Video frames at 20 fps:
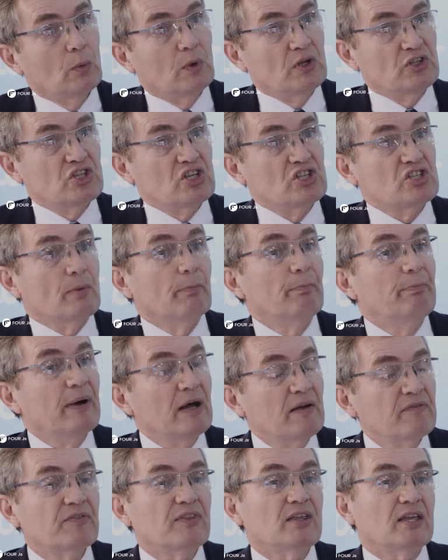which is
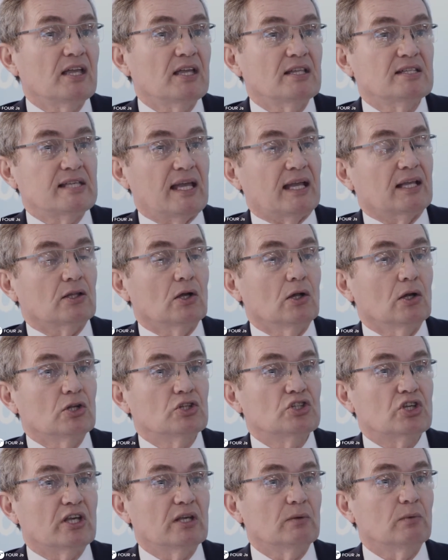above the
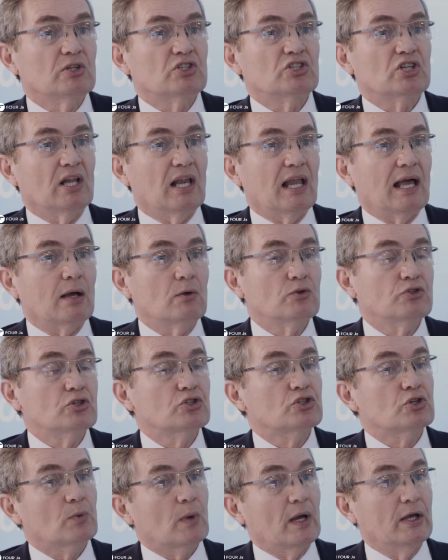technology, which allows
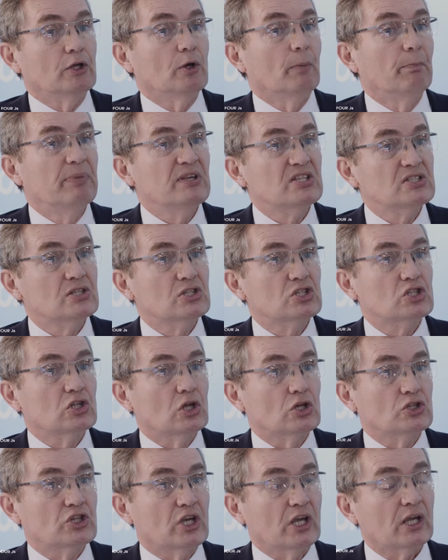you to write your
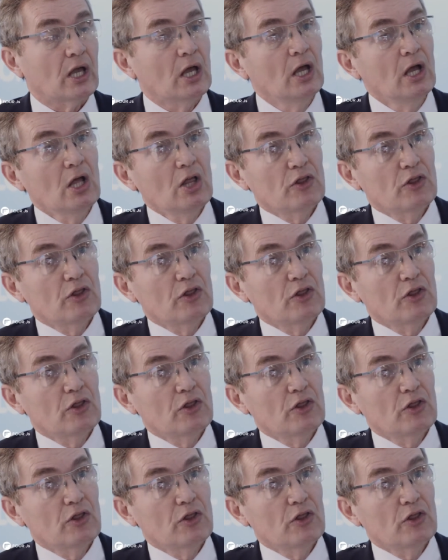business logic